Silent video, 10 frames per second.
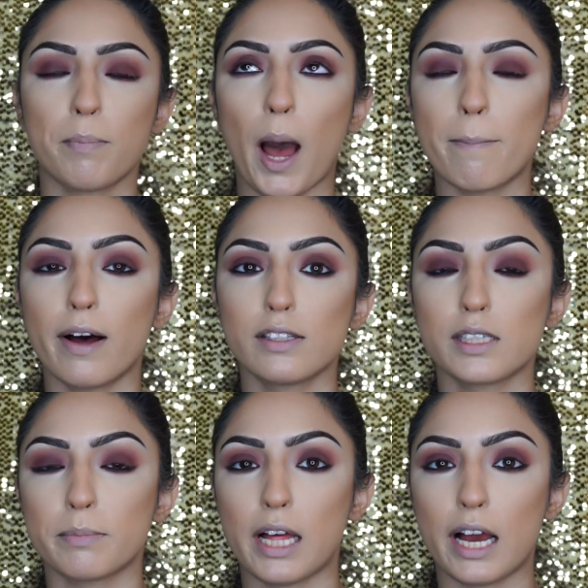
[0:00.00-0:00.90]
pop on
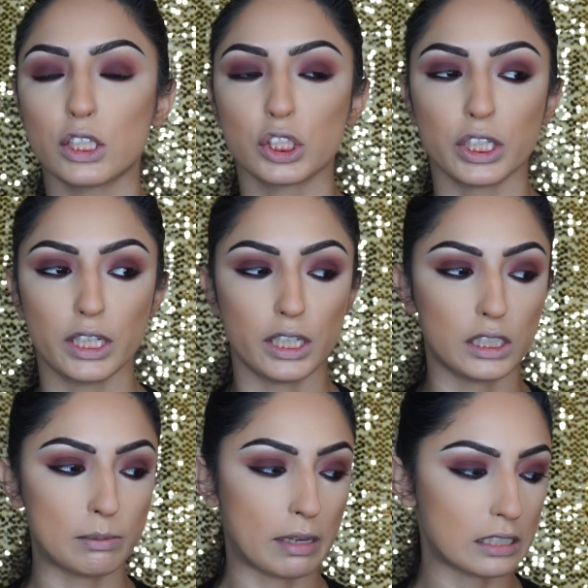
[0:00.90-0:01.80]
some
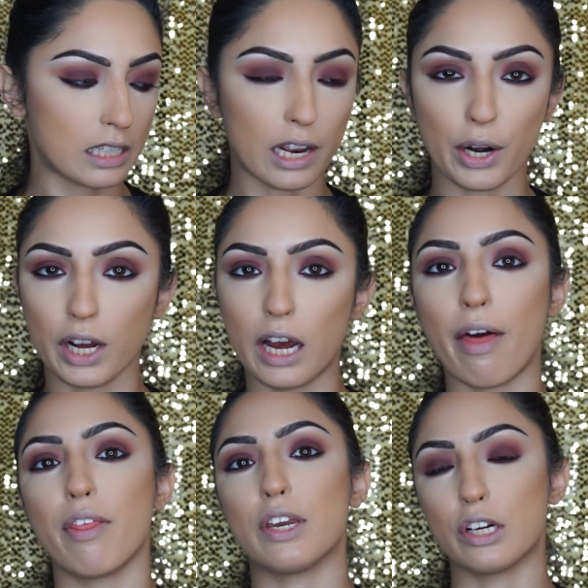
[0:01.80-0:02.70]
lashes, mascara,
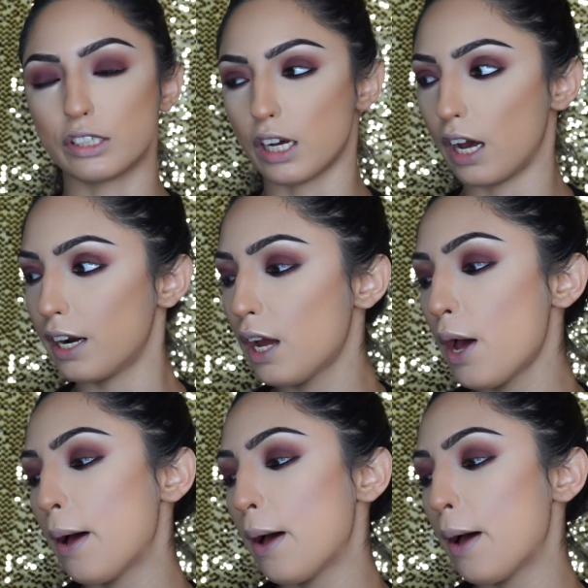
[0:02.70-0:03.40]
and then you're done.